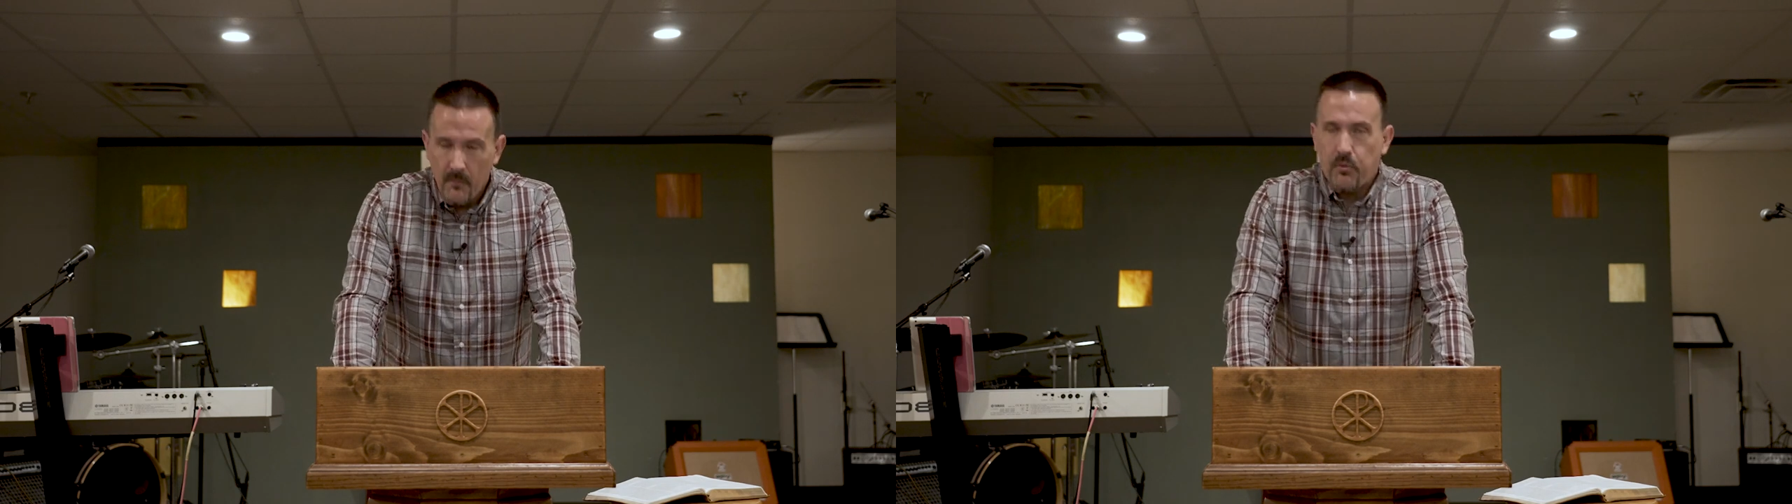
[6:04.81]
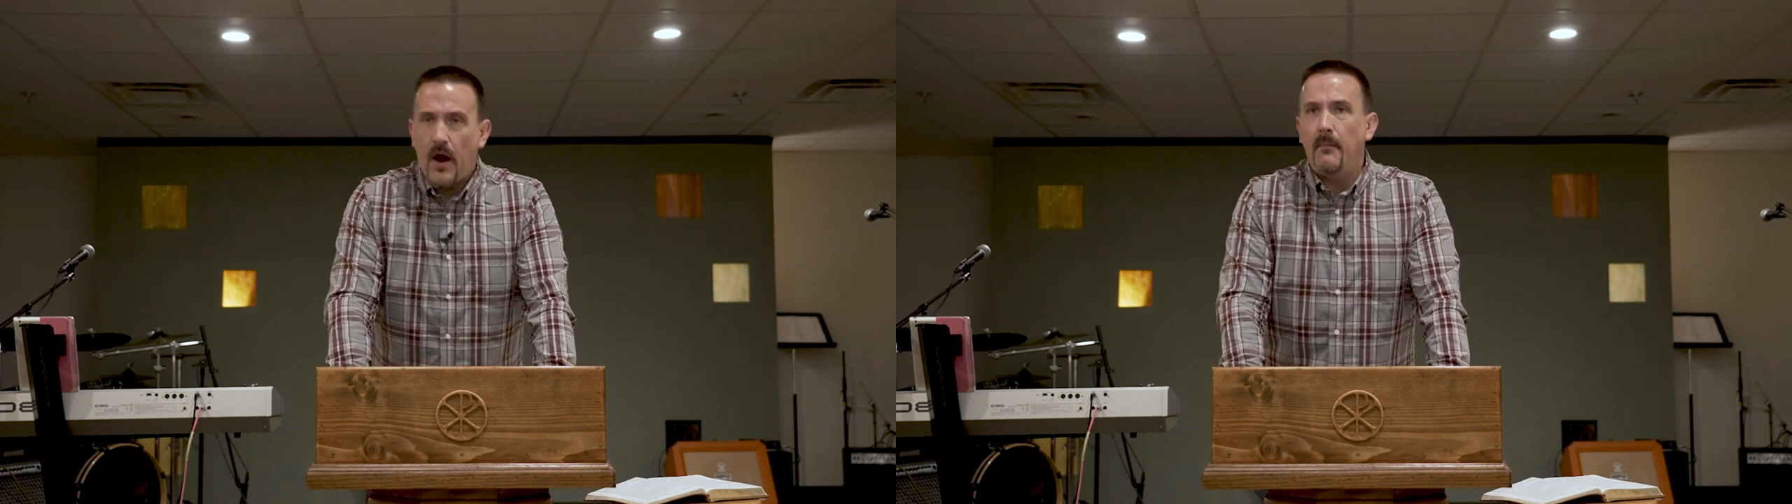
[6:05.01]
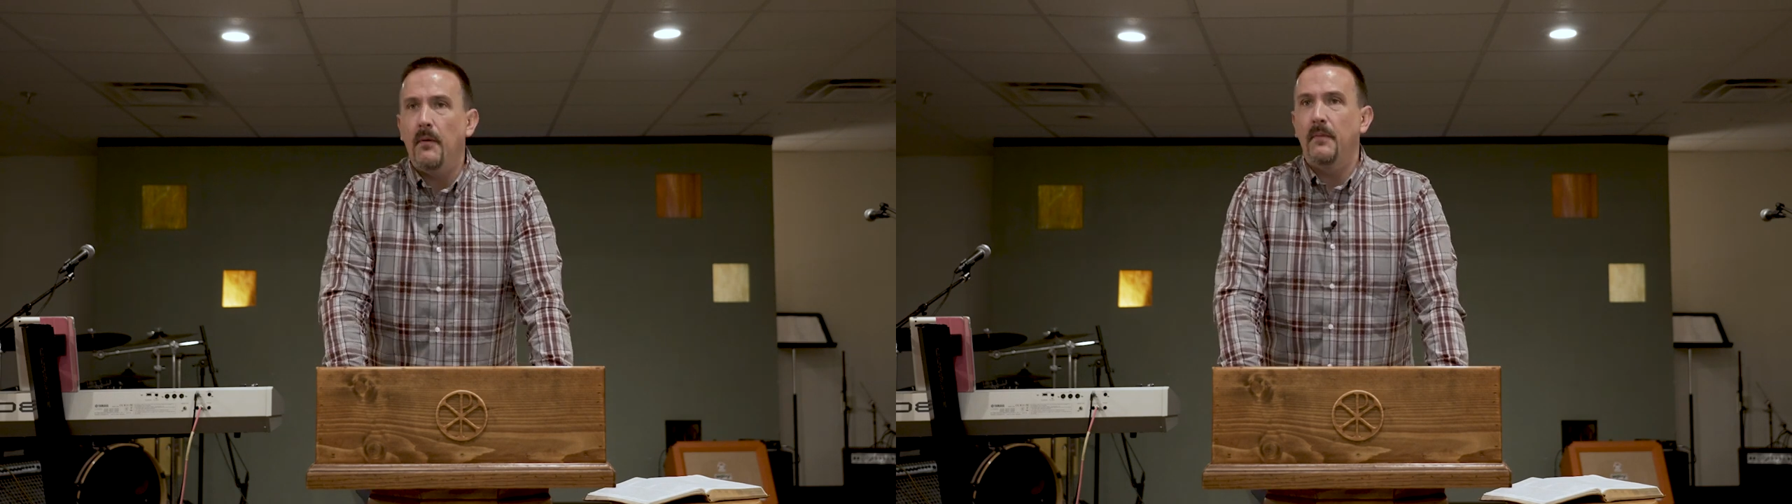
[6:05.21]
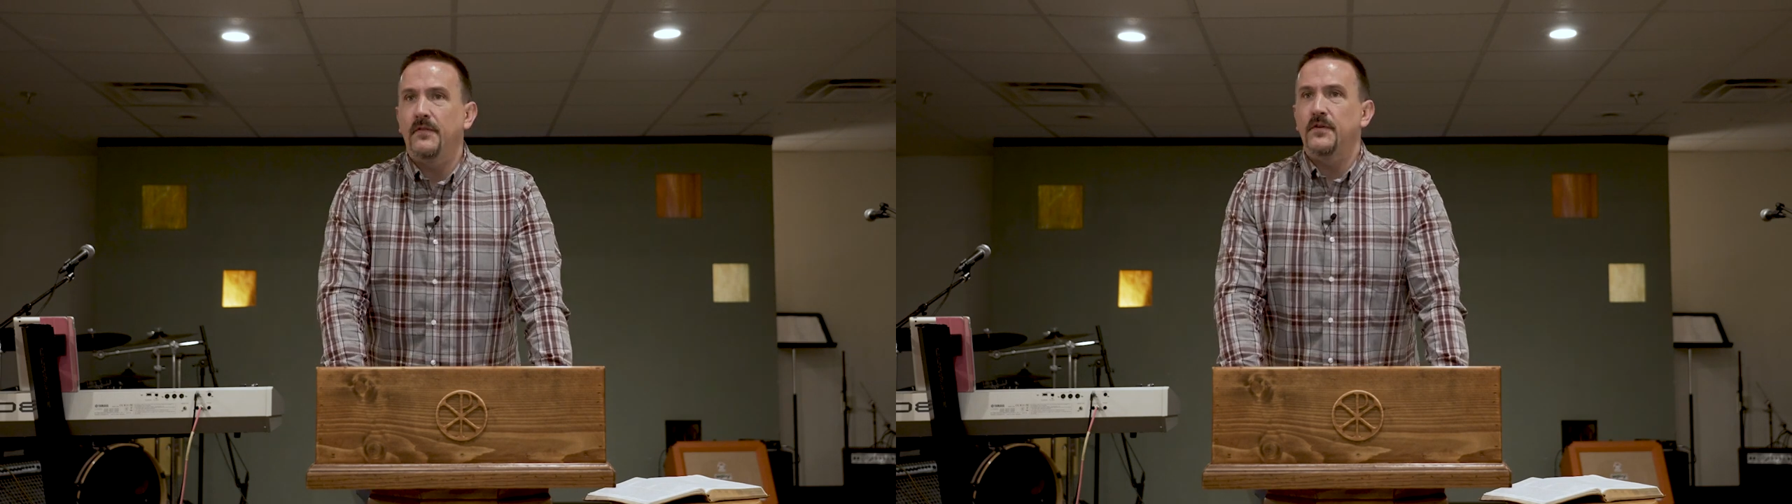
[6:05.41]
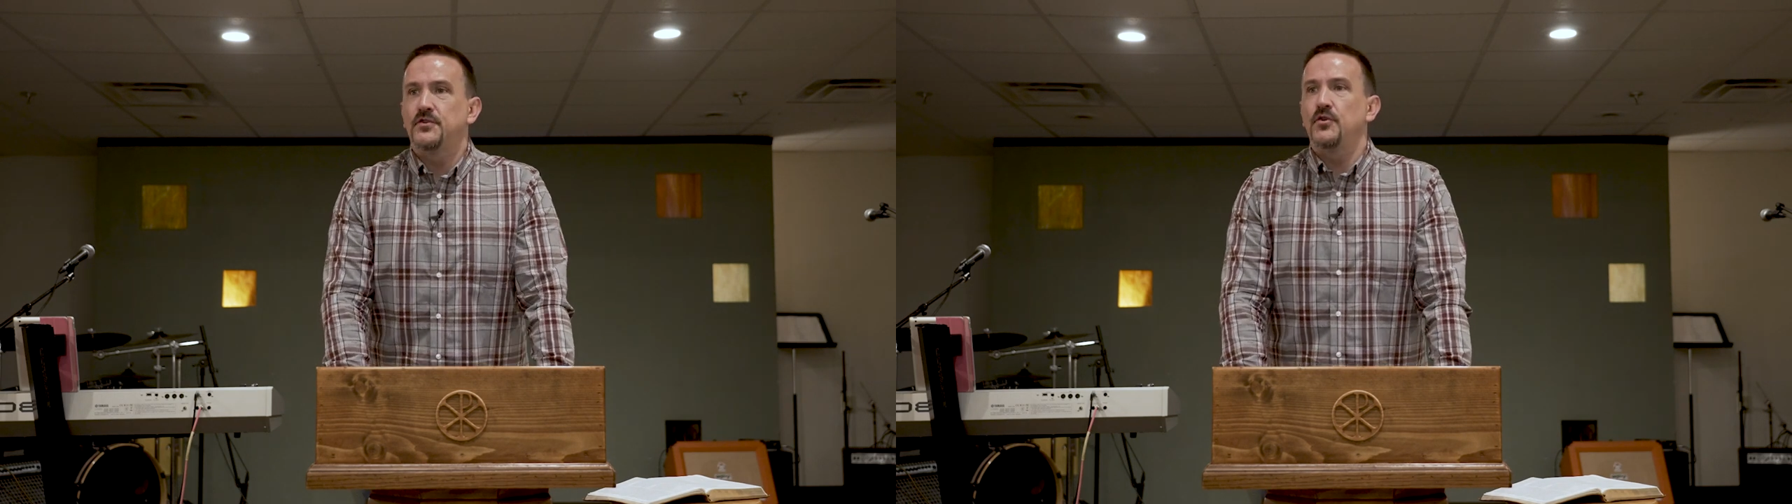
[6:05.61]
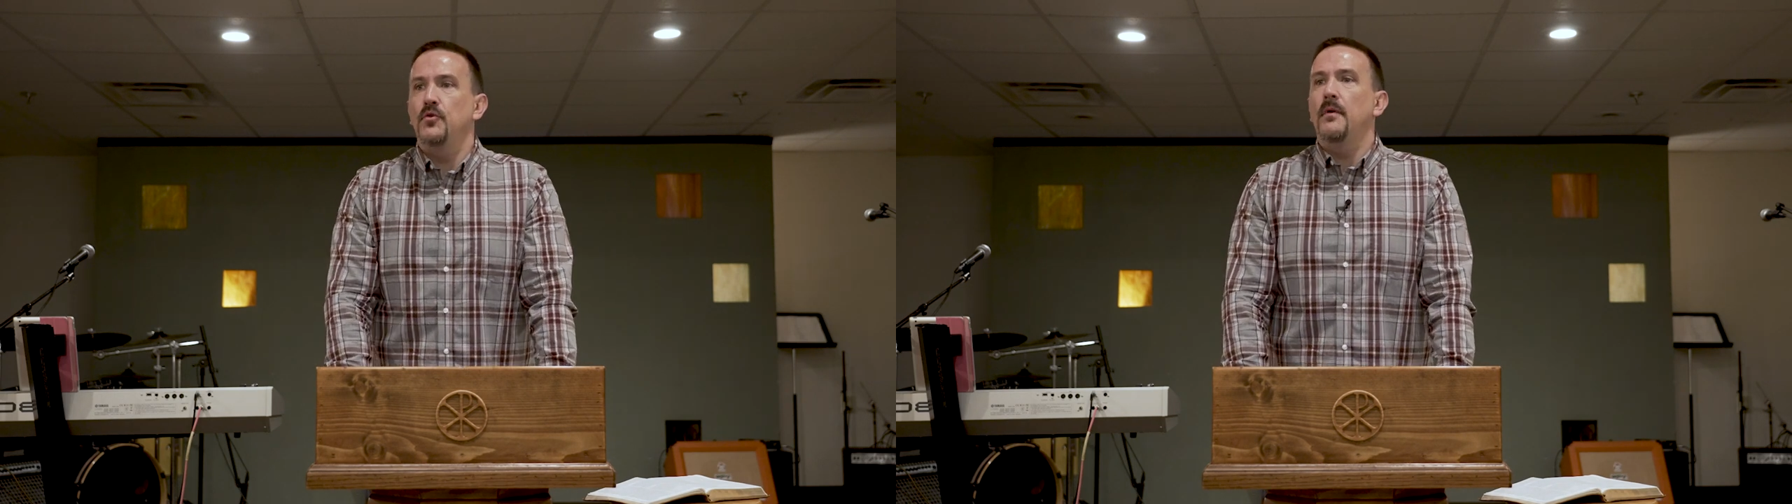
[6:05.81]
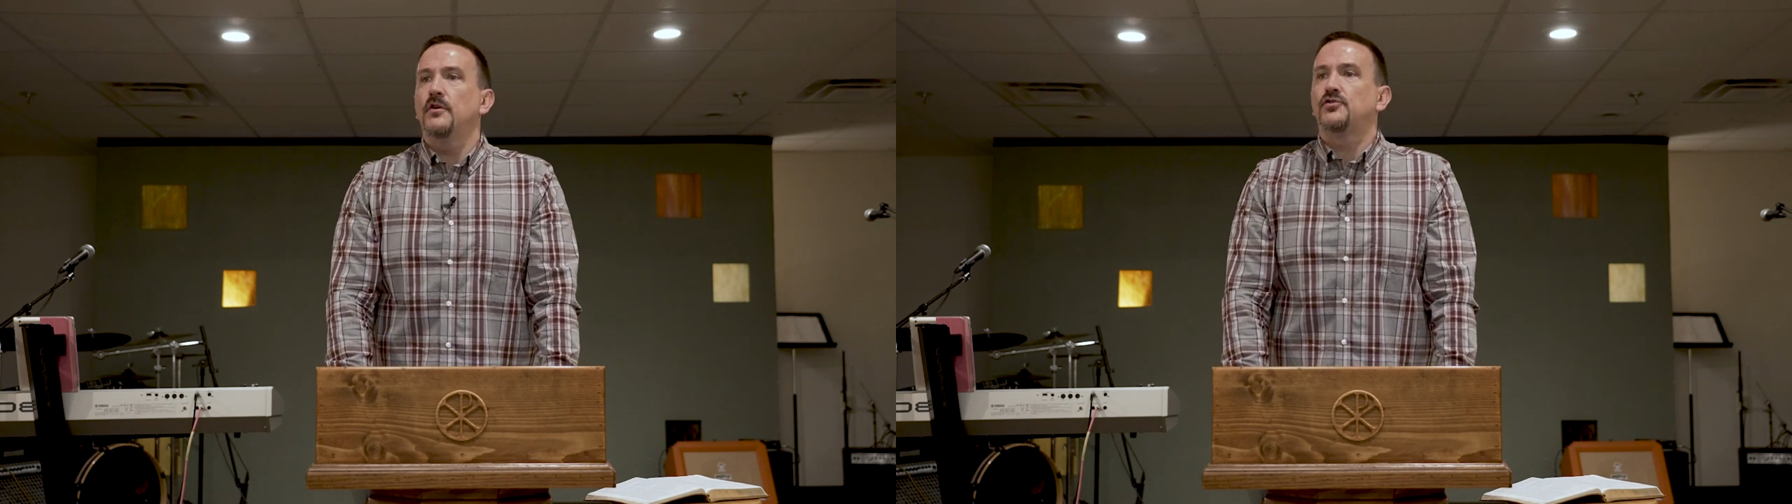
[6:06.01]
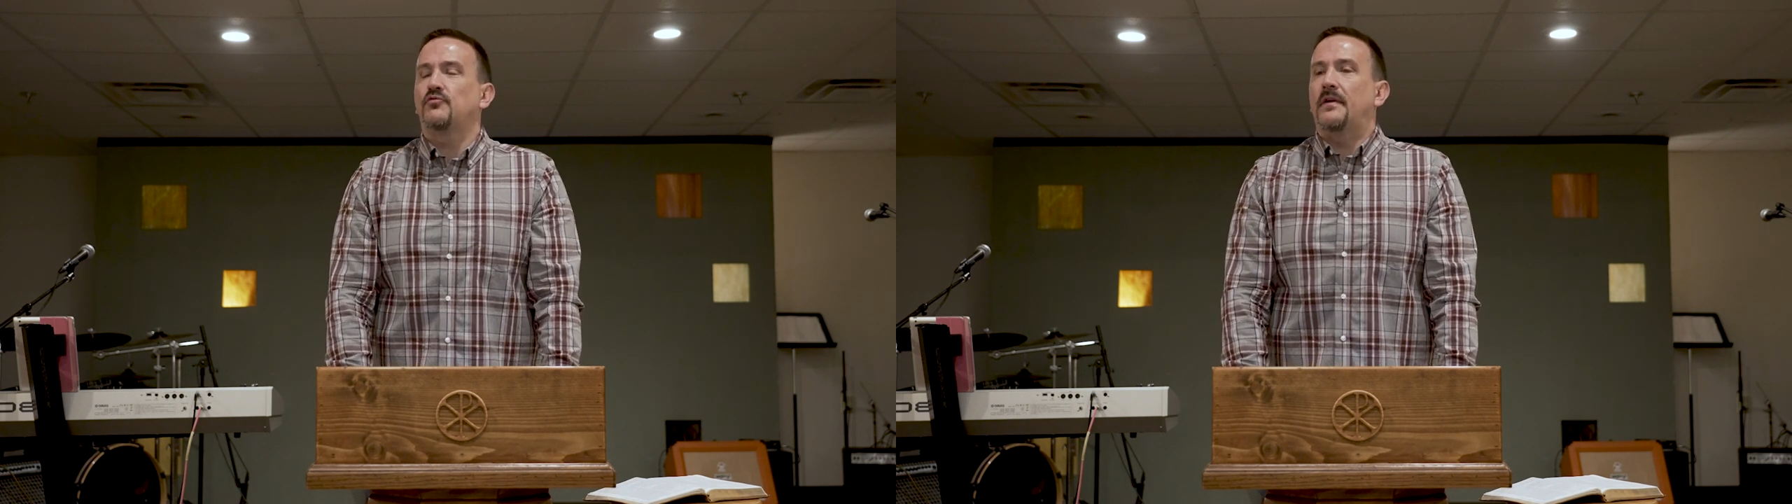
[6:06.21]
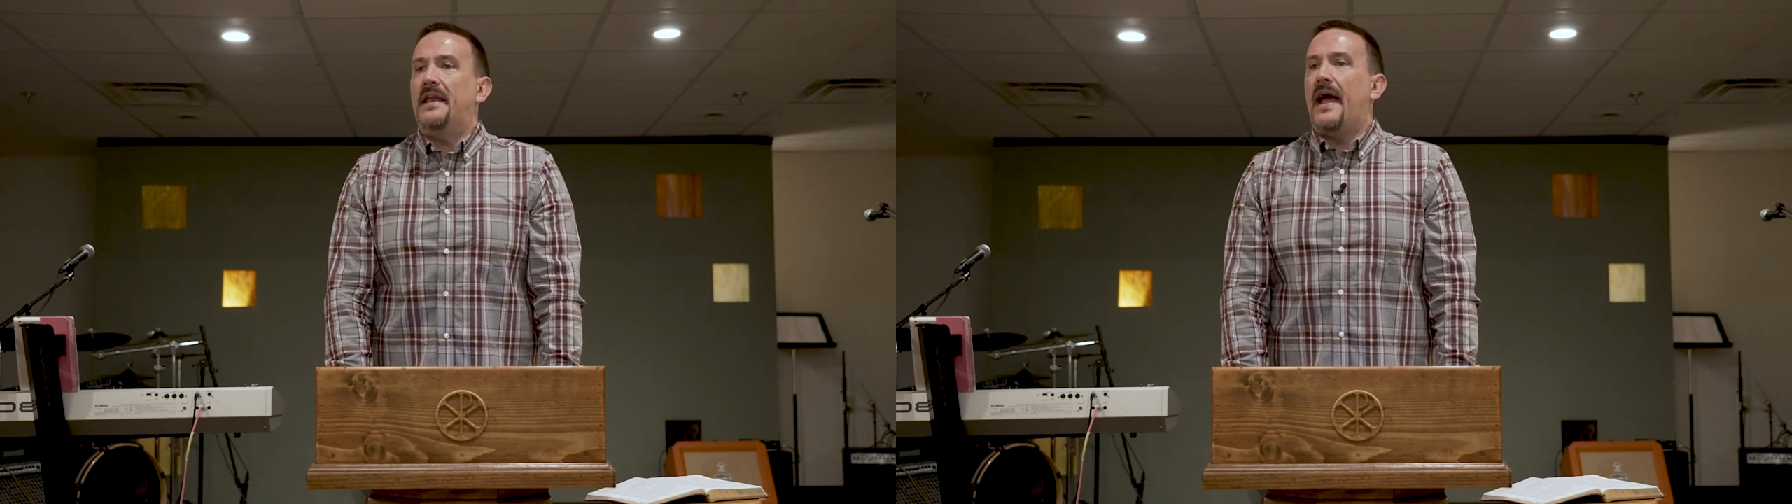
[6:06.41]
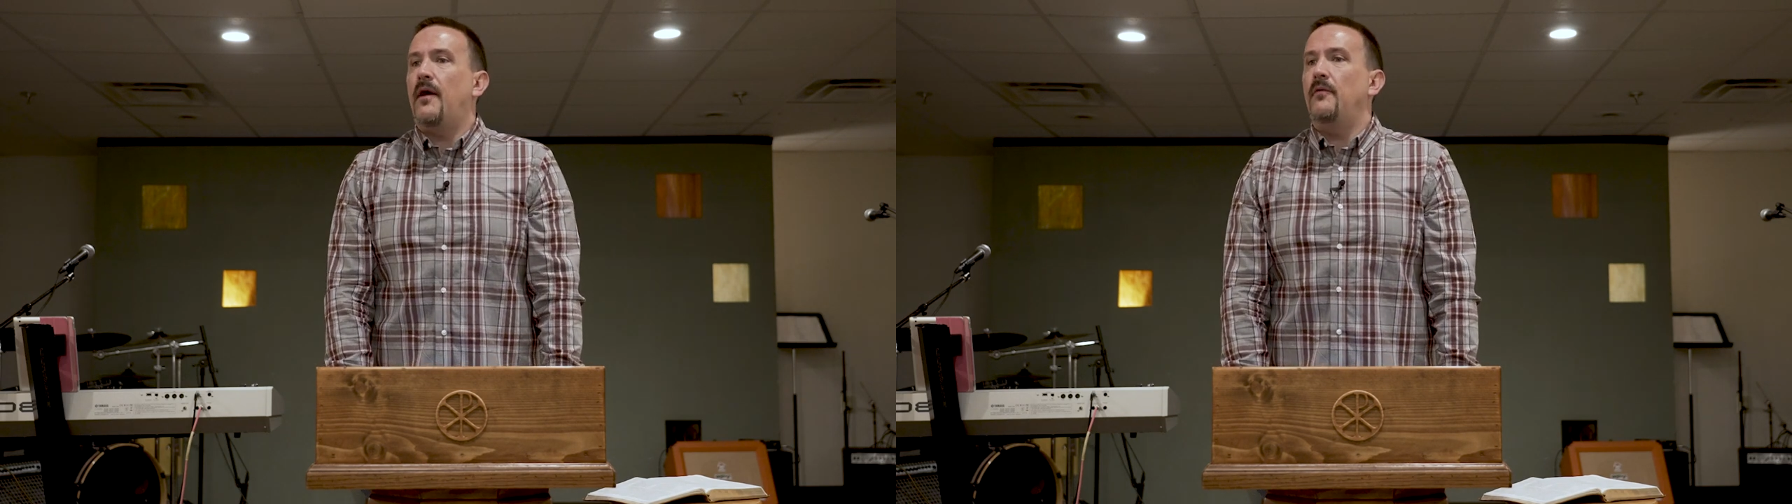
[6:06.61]
probably the two most
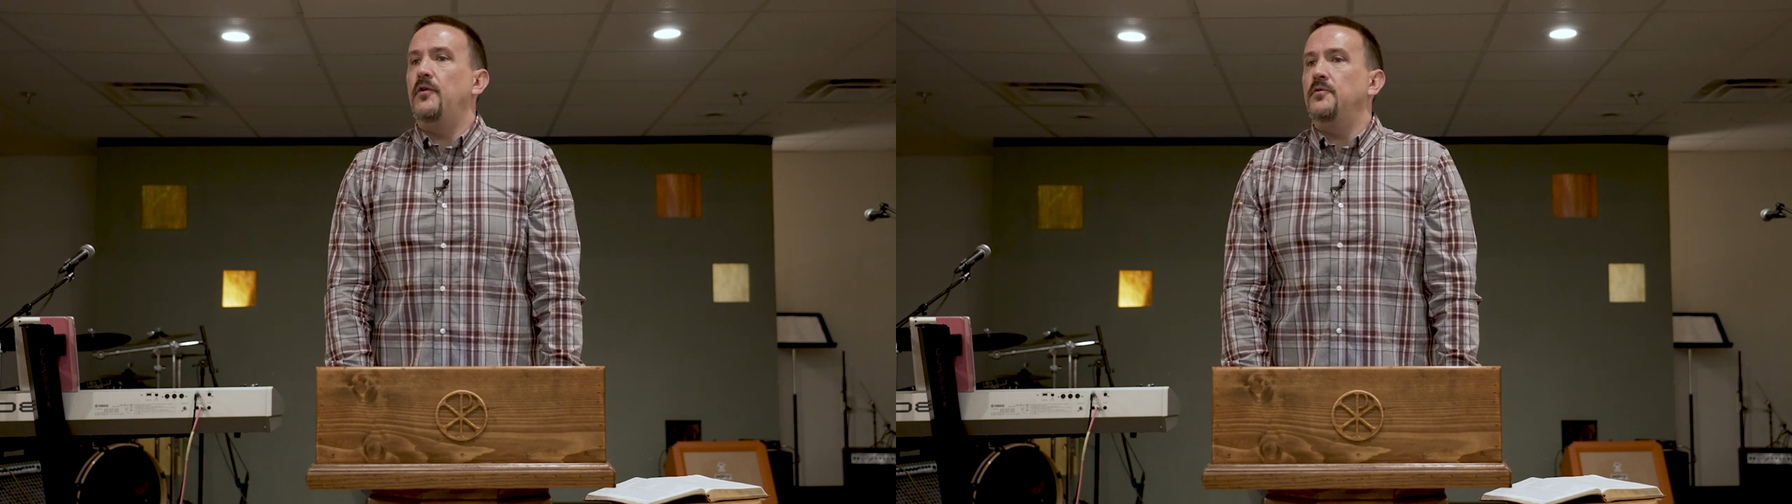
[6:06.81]
renowned